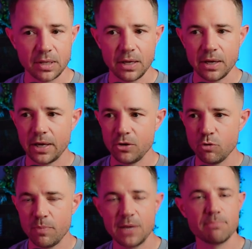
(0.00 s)
And you
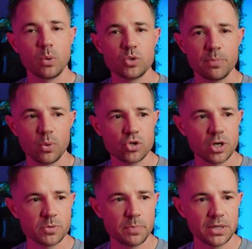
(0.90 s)
make multiple
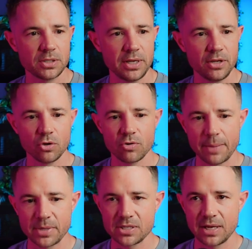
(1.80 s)
trips per day. You grab a
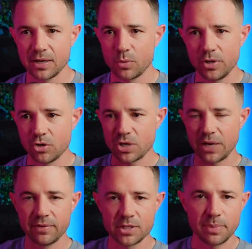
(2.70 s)
snack when you're
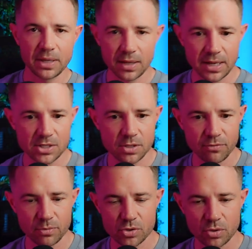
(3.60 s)
driving to pick the kids up
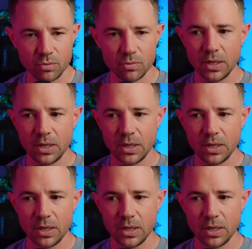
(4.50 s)
from school.